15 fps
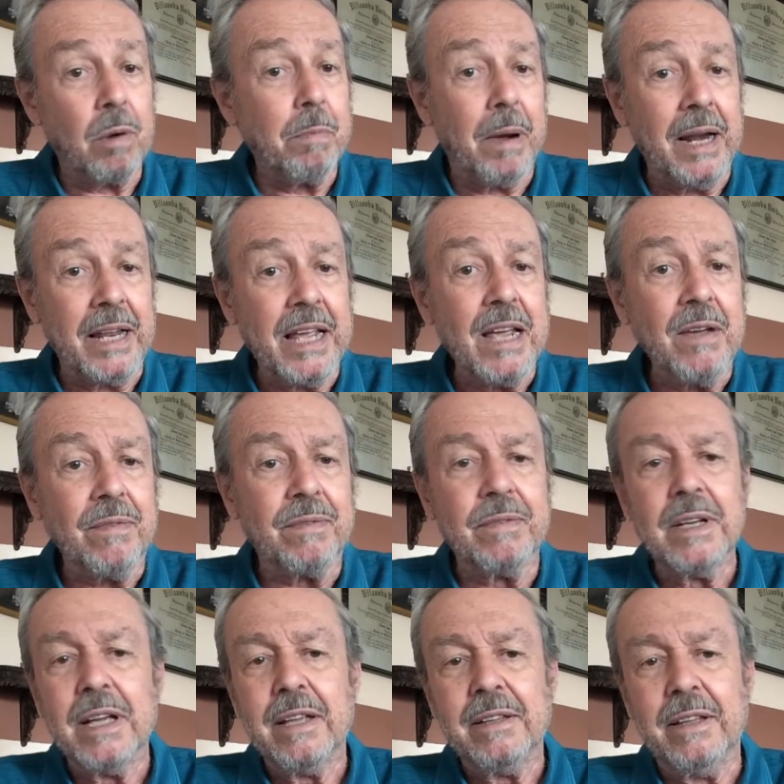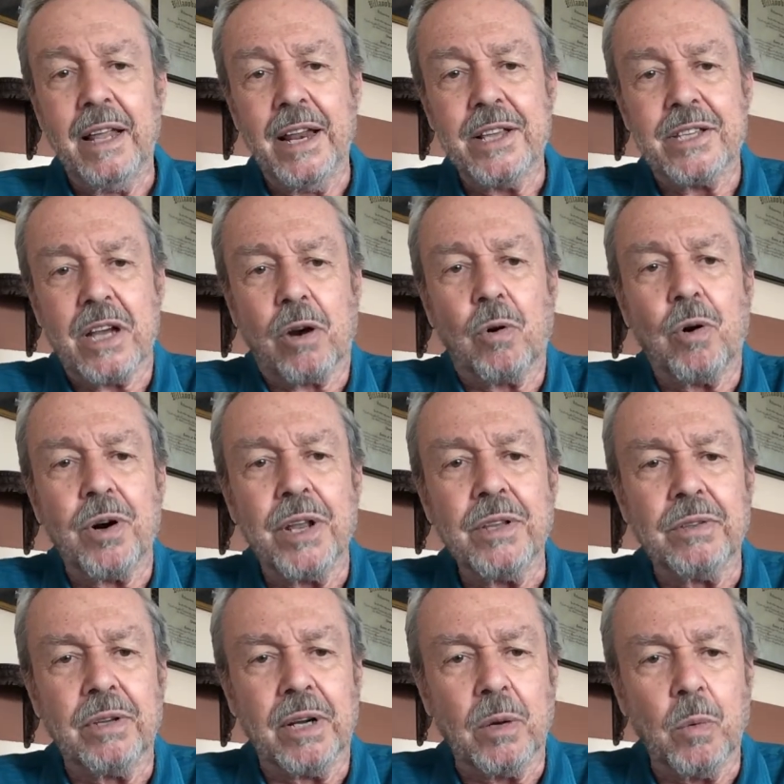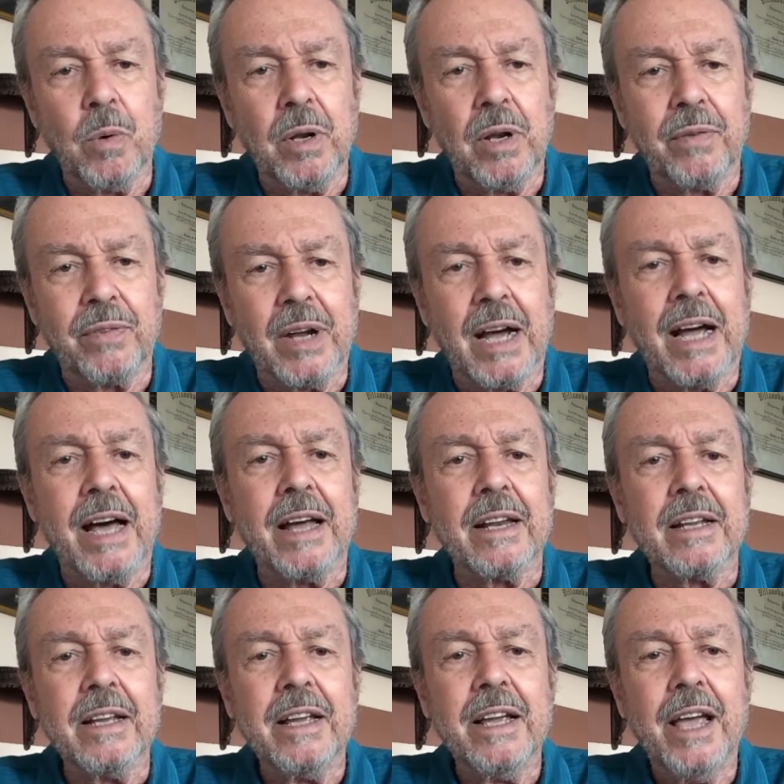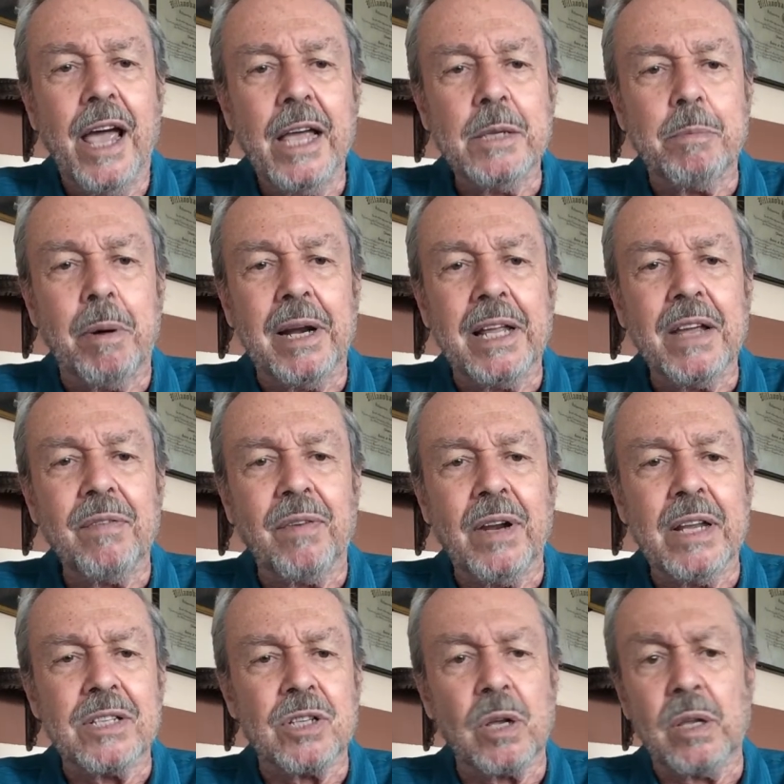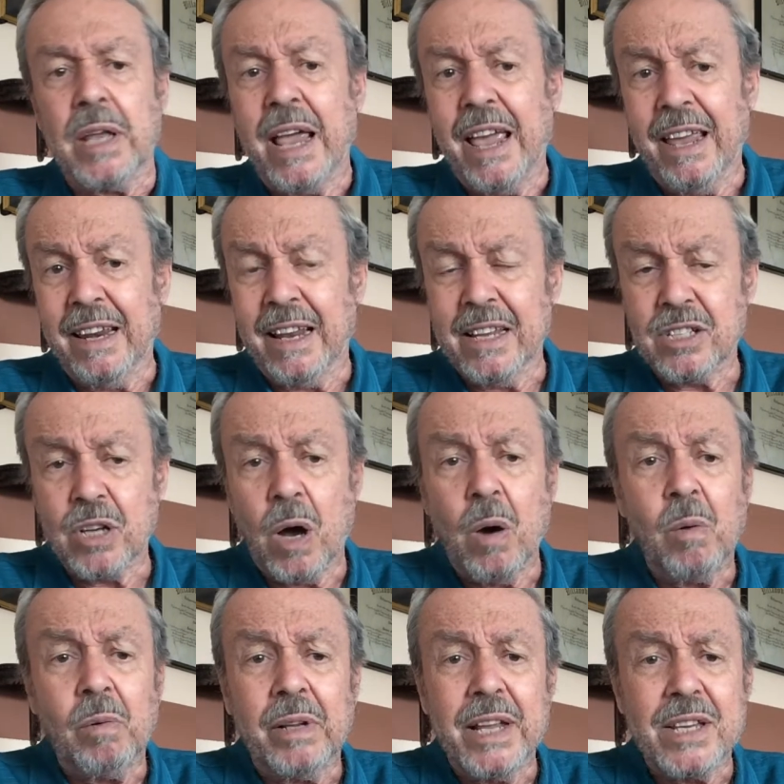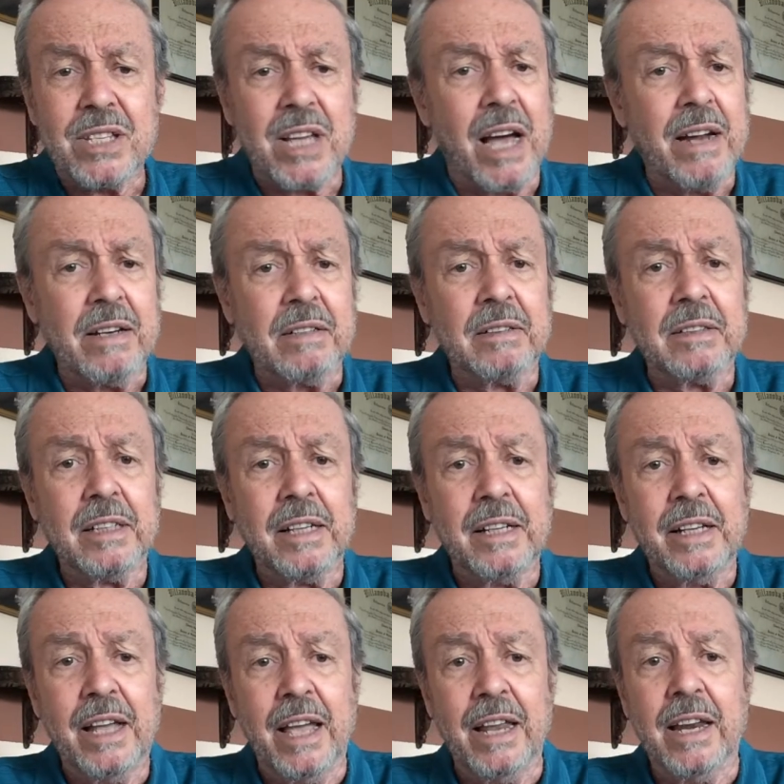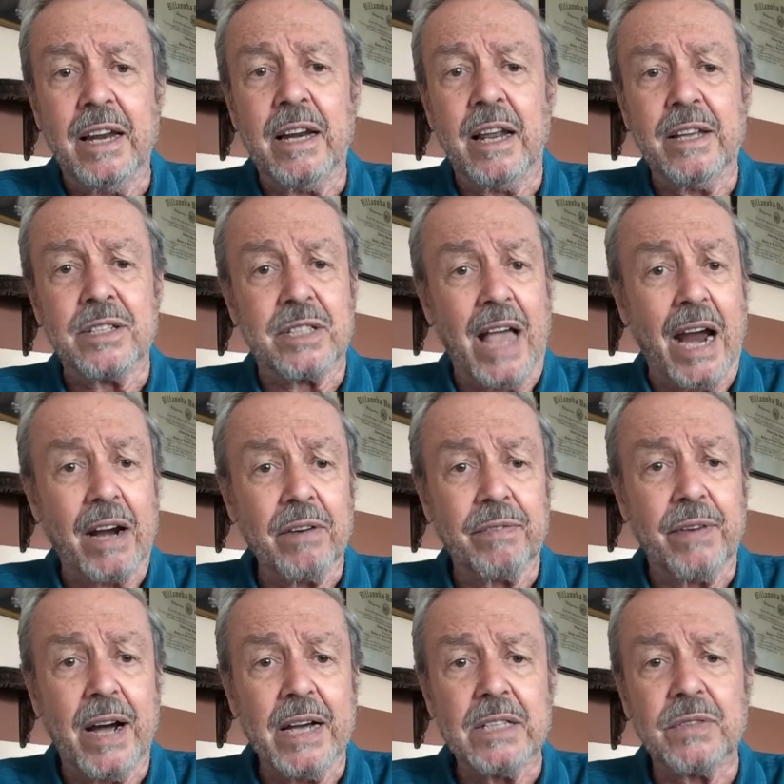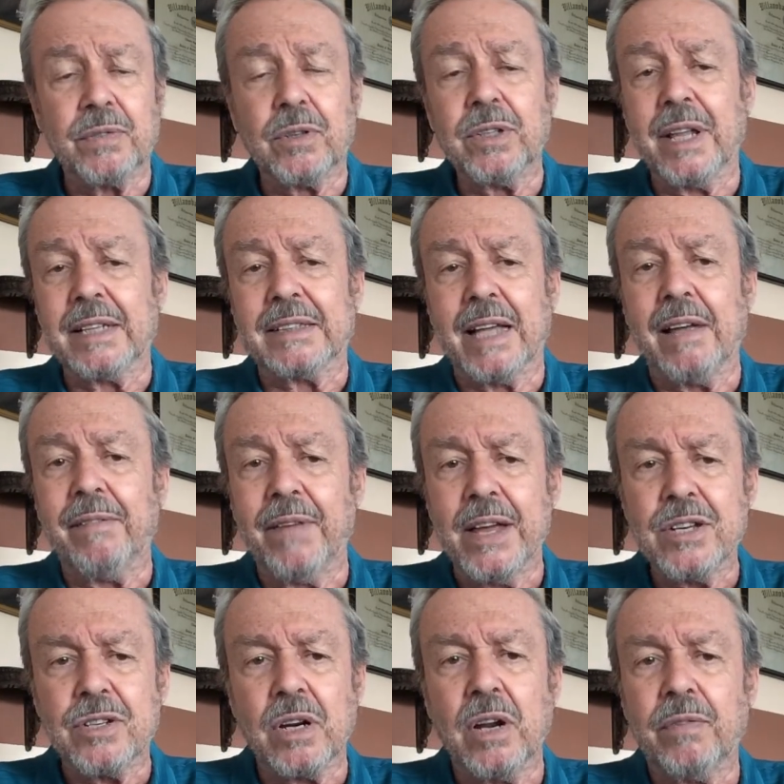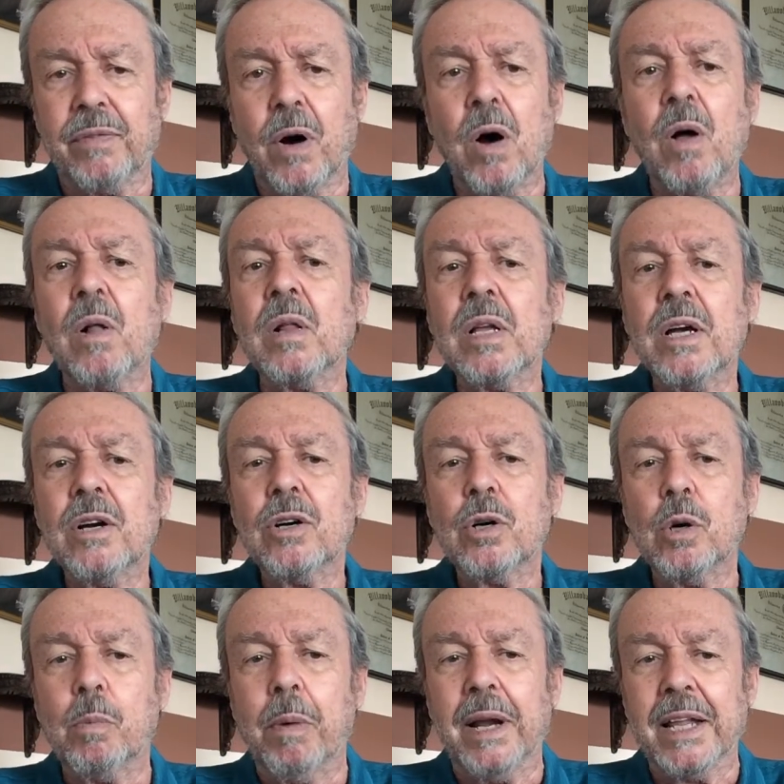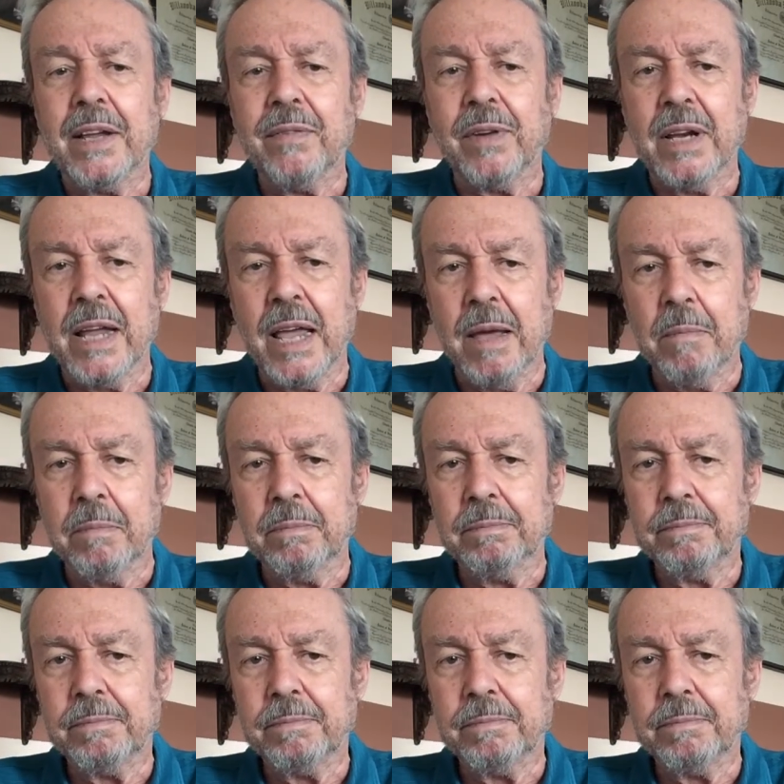belief that is according to the will of God is belief in His only Son and in His sacrifice for the salvation of all who believe in Him.